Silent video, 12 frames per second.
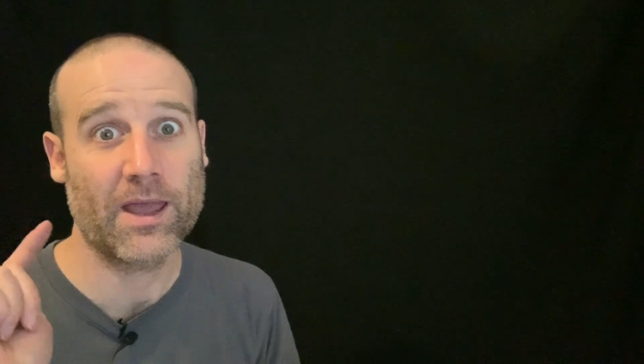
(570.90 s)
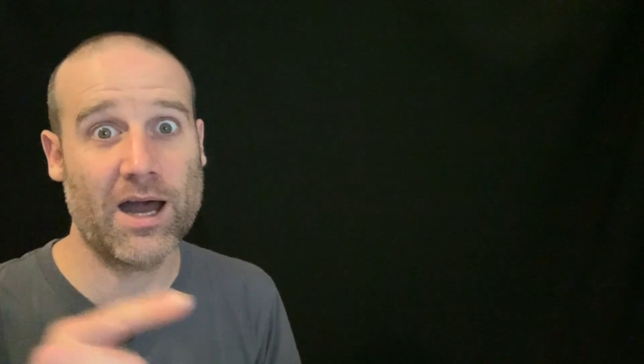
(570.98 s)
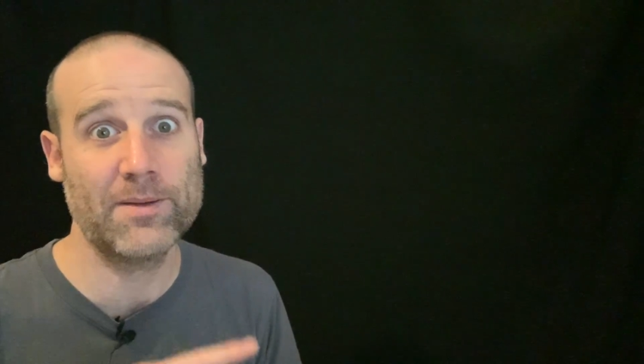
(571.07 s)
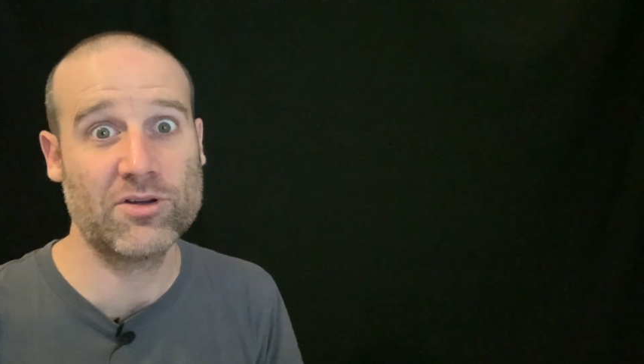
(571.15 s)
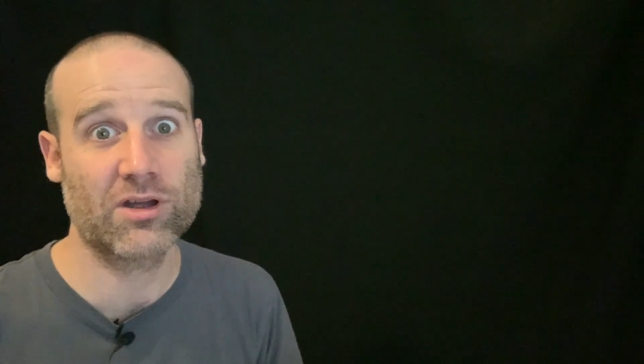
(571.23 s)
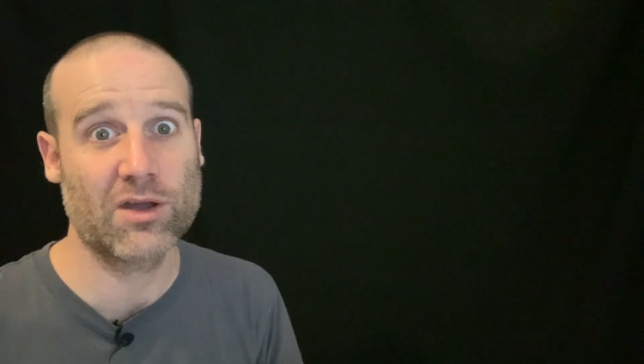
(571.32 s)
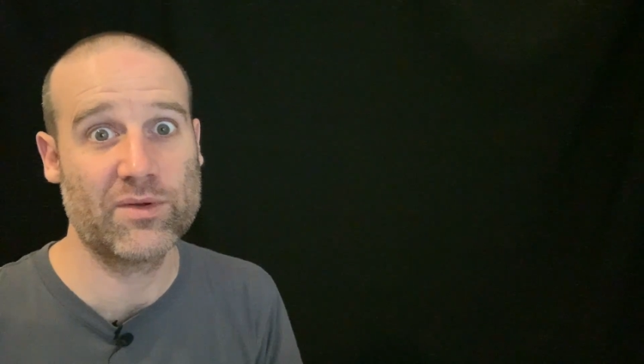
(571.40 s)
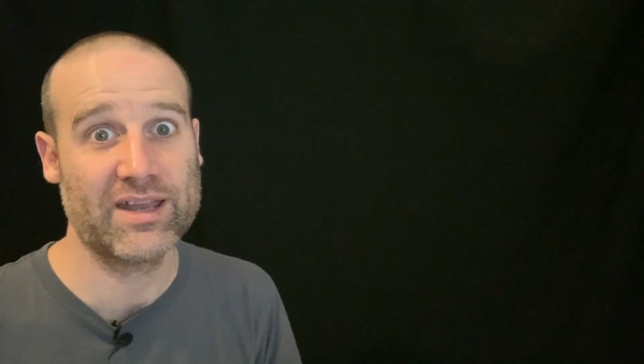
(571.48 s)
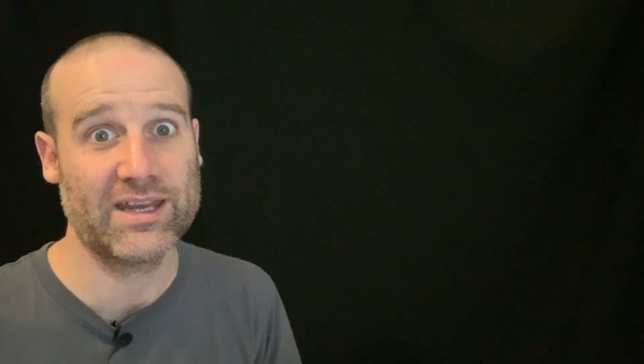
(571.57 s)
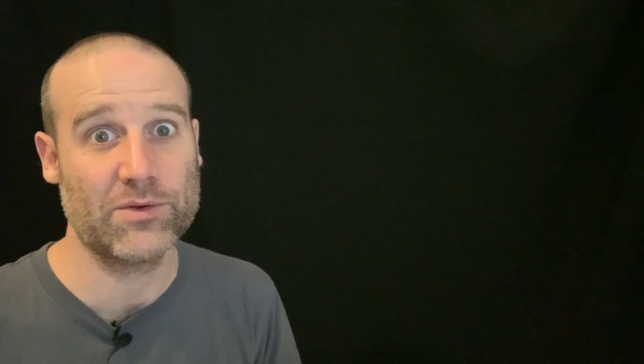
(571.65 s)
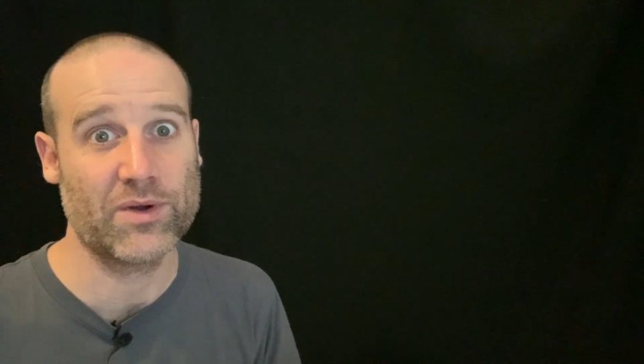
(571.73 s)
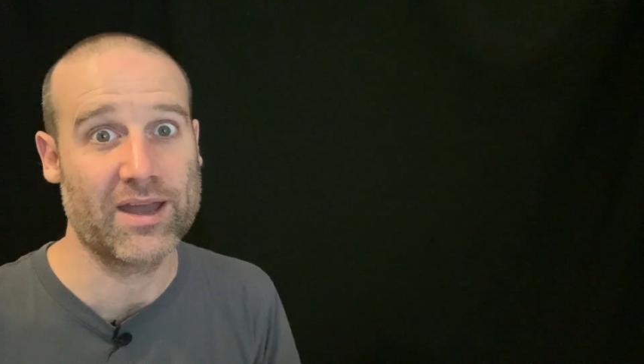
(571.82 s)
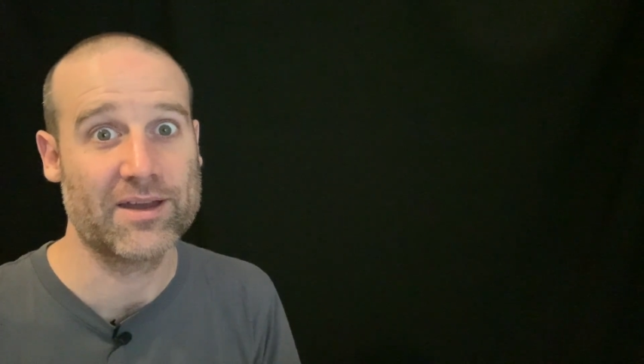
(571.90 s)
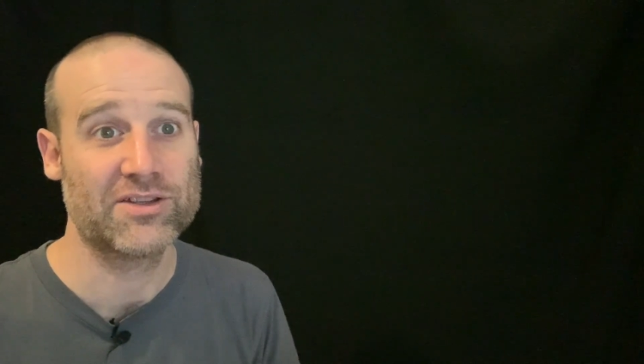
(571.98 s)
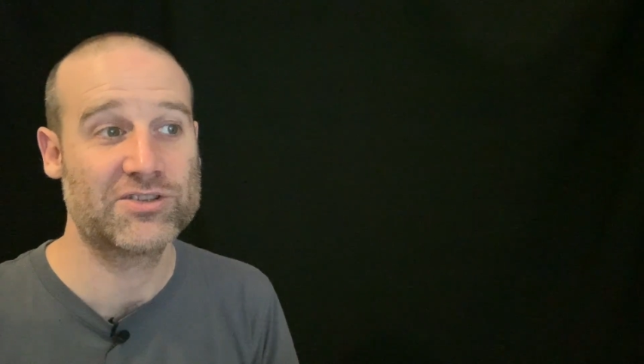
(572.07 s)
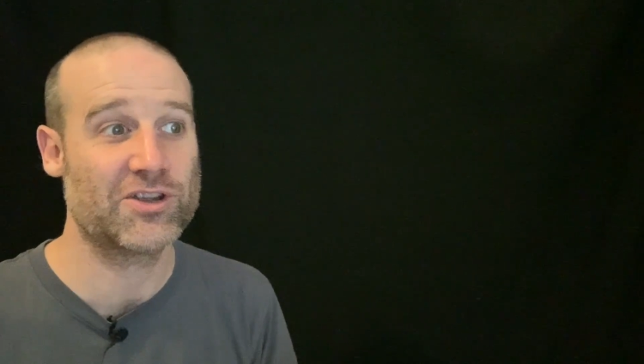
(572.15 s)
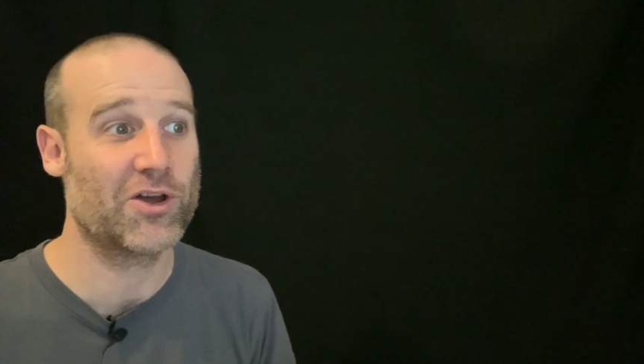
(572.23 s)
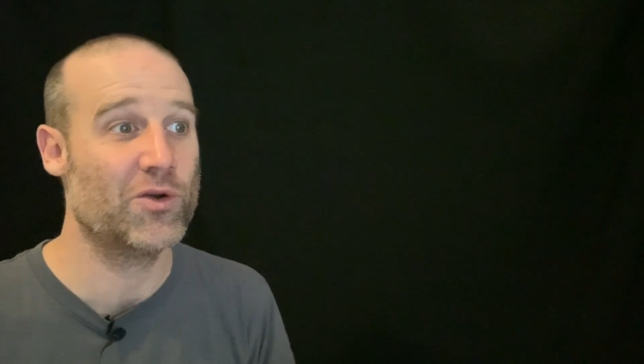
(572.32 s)
I'm not going anywhere.
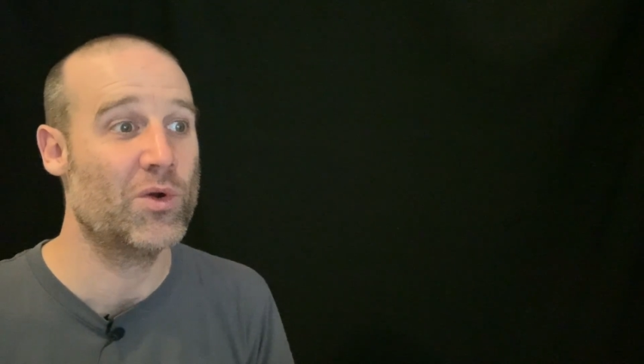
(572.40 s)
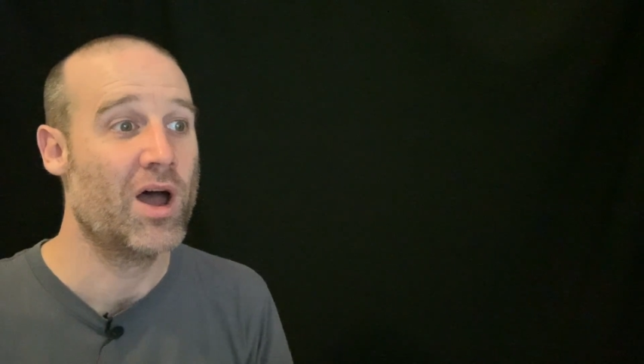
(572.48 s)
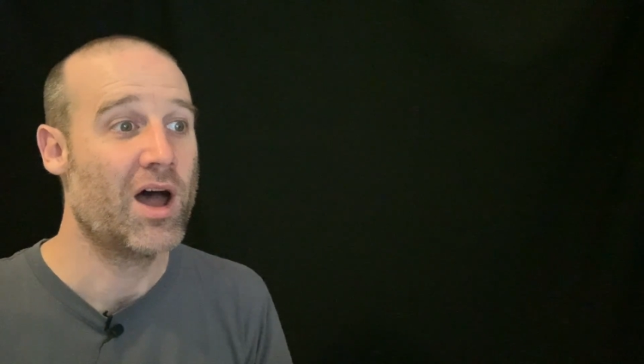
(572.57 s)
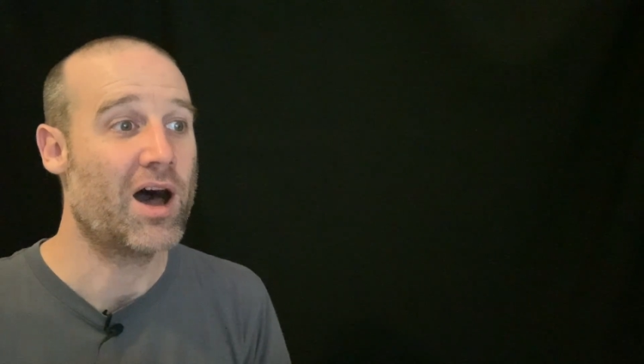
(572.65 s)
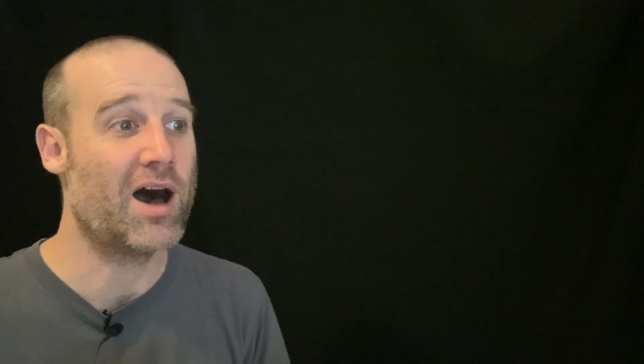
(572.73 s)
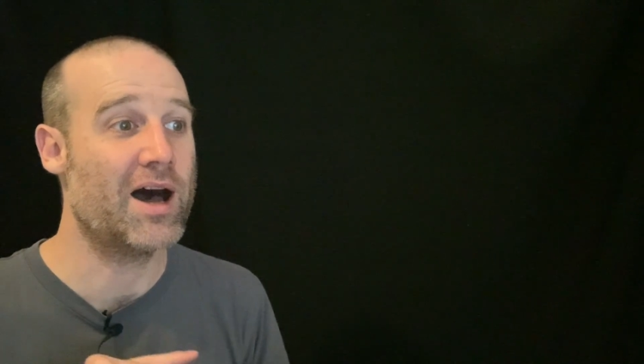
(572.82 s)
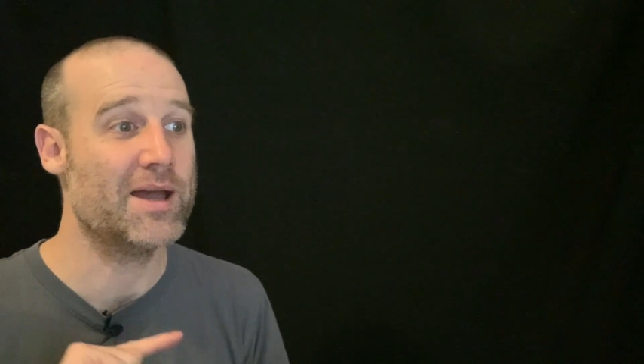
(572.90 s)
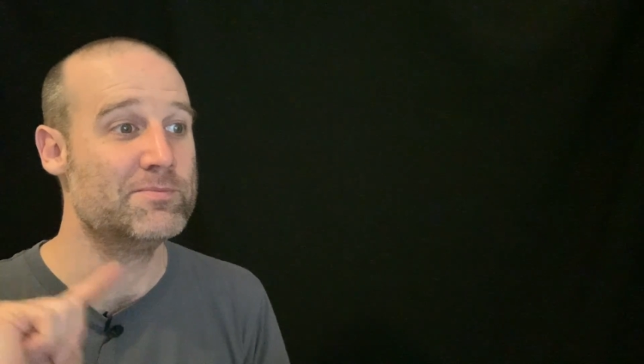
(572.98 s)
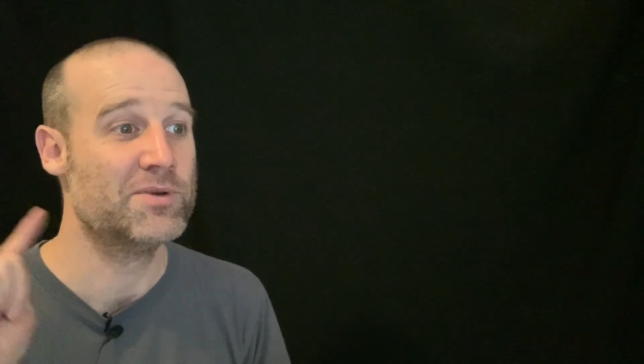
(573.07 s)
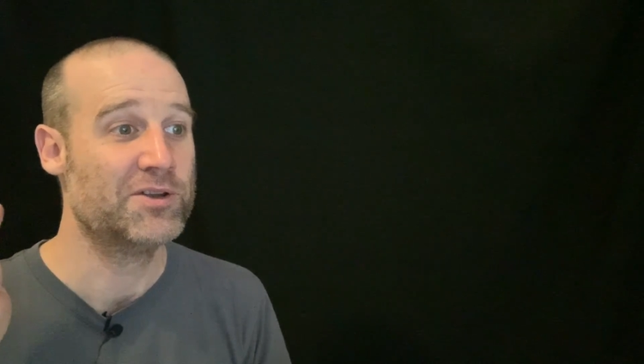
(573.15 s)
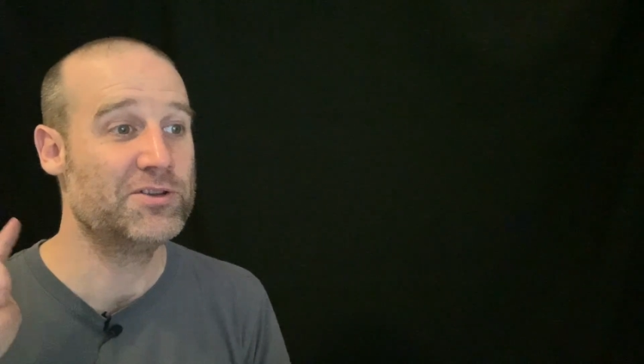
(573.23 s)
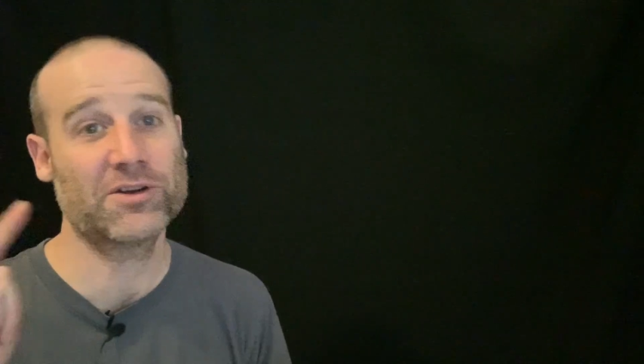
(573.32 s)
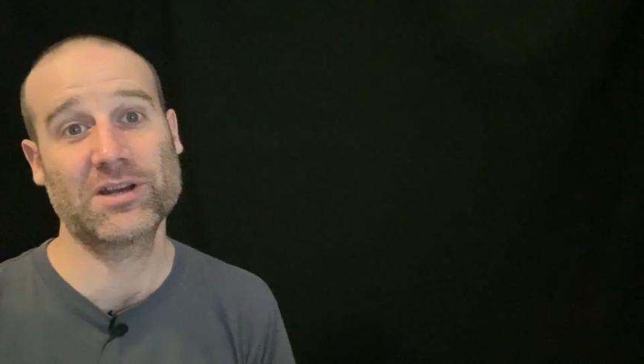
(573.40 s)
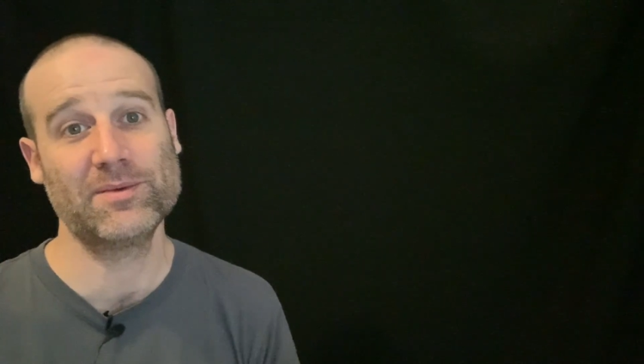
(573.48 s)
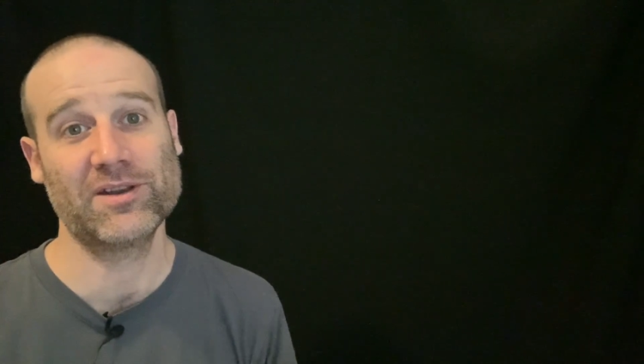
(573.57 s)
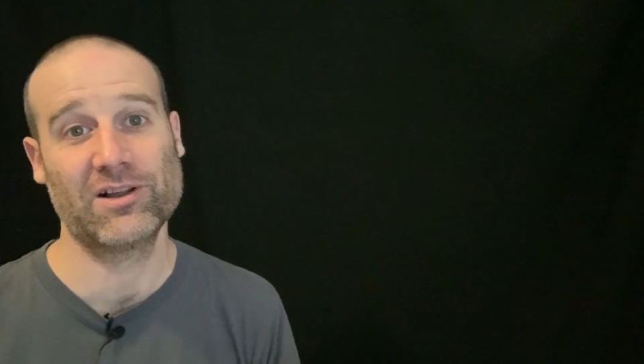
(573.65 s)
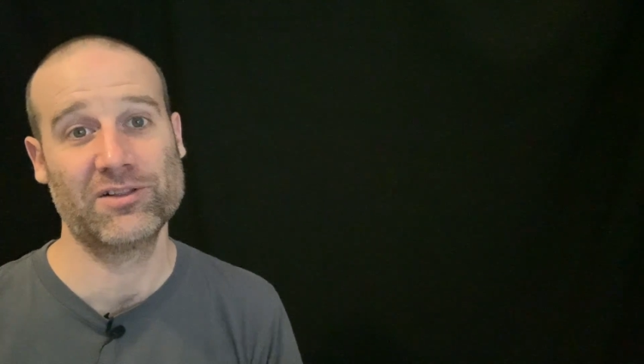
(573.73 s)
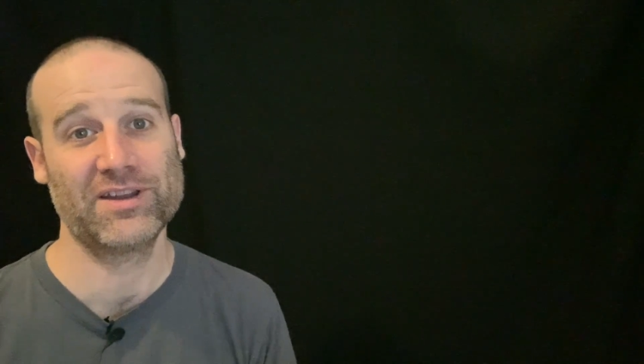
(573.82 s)
So I'm not going to
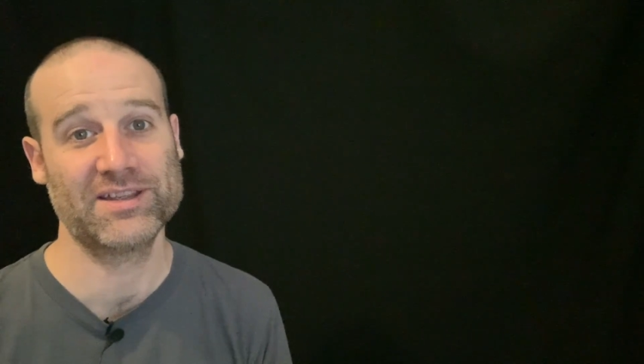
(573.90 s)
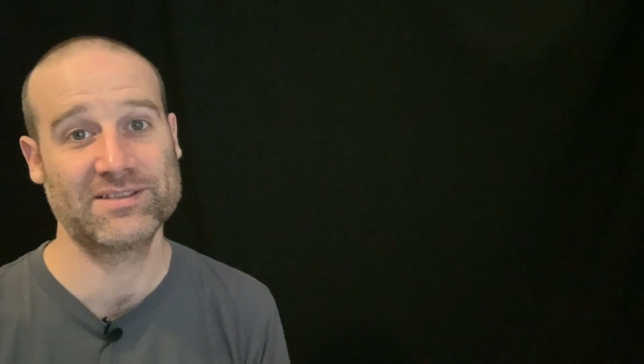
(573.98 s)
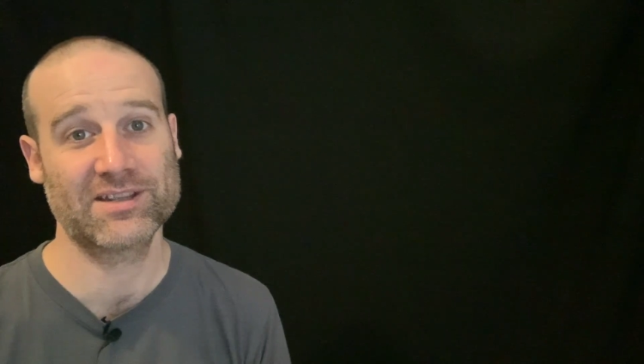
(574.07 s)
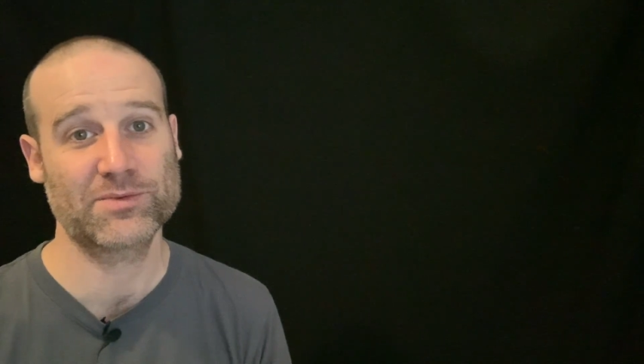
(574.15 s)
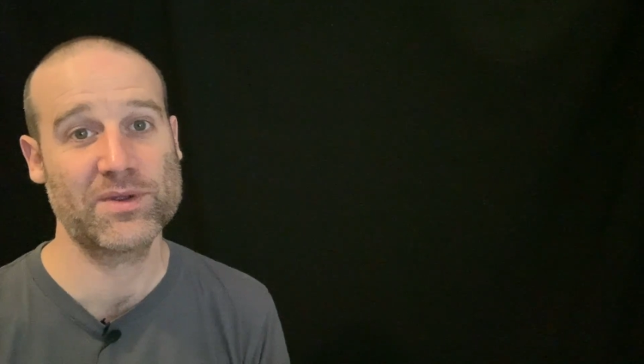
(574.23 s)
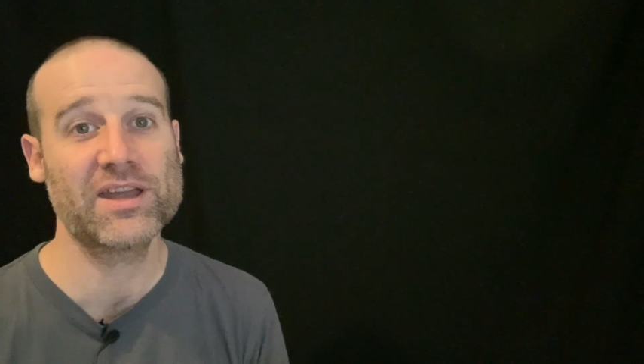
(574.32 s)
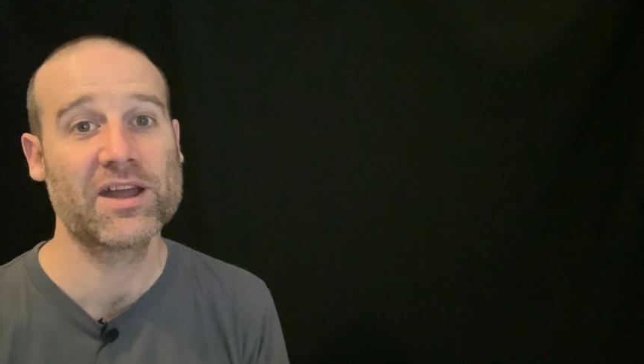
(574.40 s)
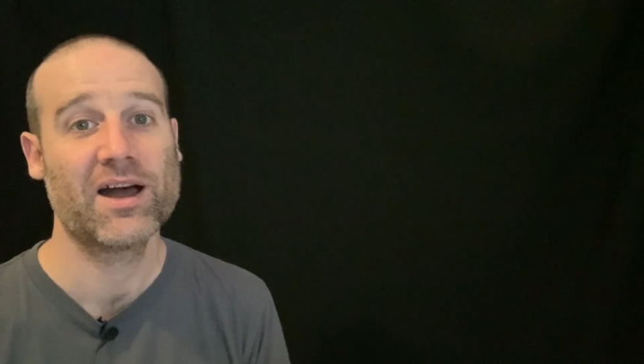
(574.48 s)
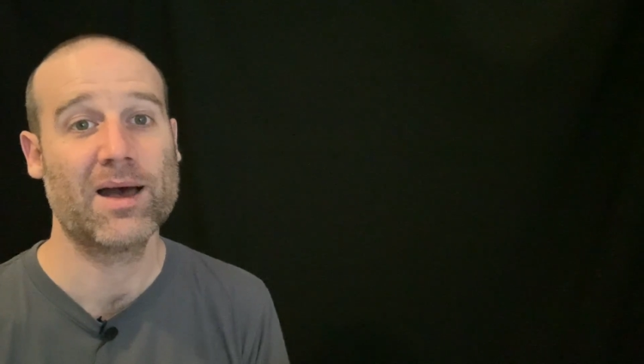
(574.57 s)
be on holidays next week.